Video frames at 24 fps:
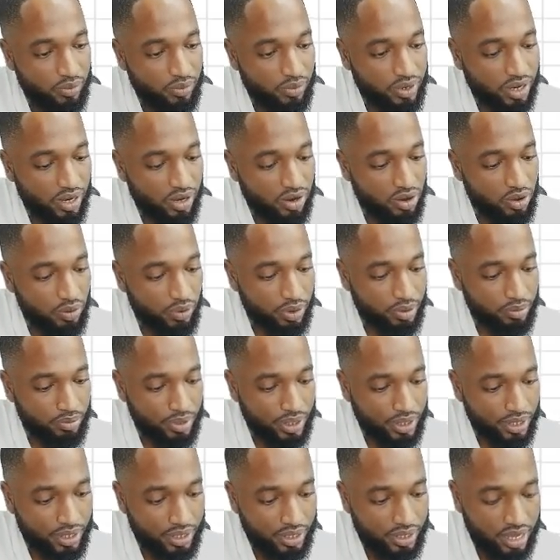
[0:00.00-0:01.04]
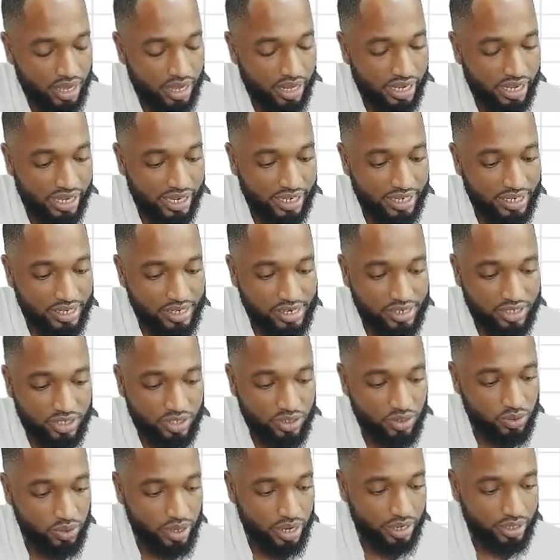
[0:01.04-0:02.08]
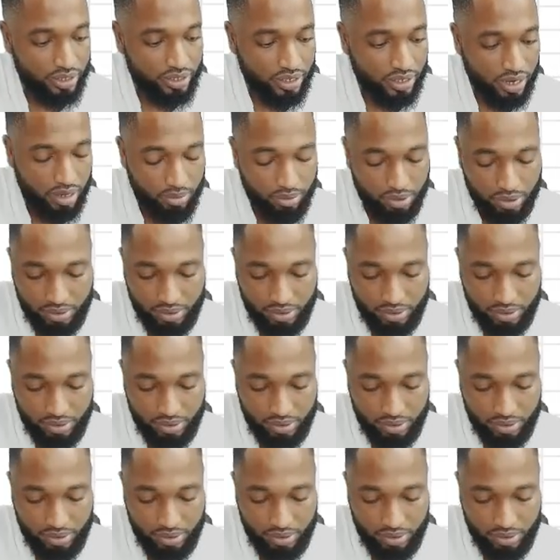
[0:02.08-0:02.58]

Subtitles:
work along with me in the student hub.